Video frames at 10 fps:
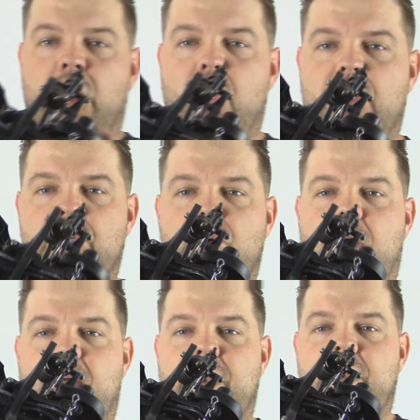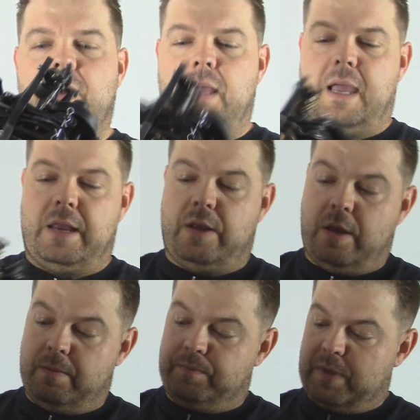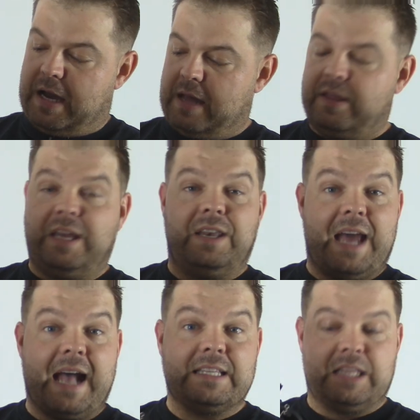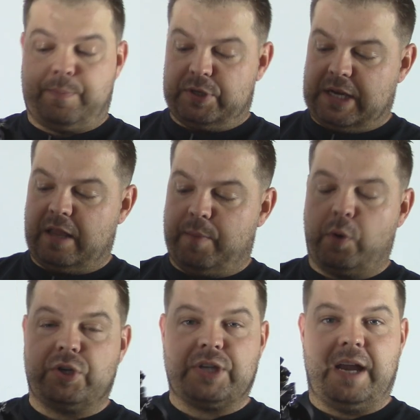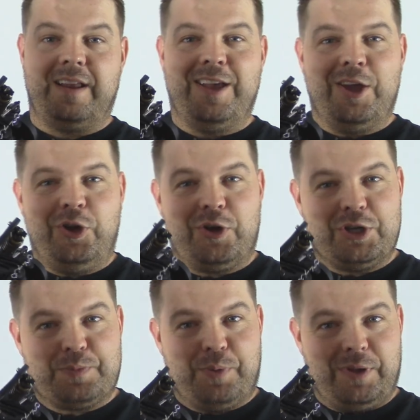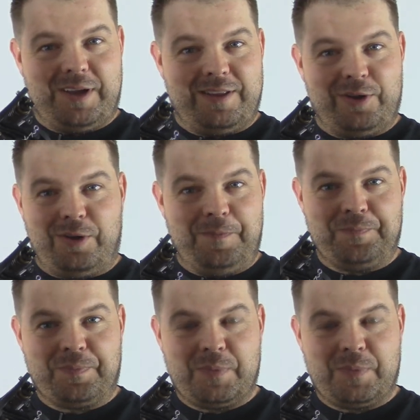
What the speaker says: you can just go ahead and on the non-slipper side, on the motor side, you can just put like a little